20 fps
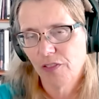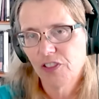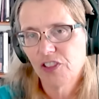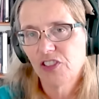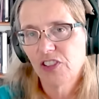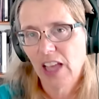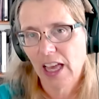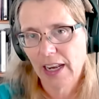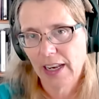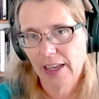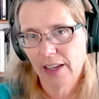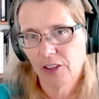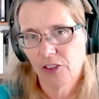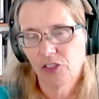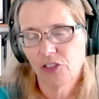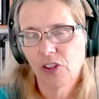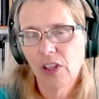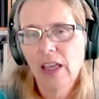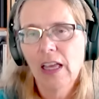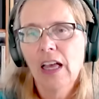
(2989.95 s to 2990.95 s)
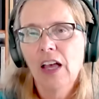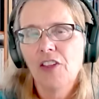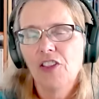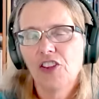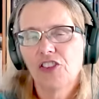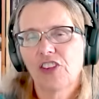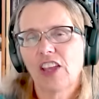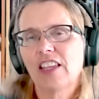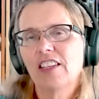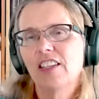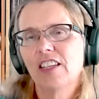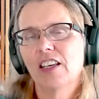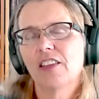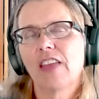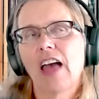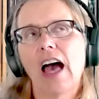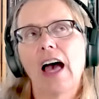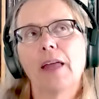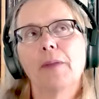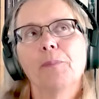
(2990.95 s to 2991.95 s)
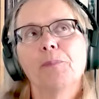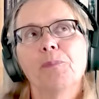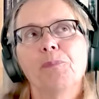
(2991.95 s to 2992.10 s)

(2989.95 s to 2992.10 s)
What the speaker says: settings. This idea that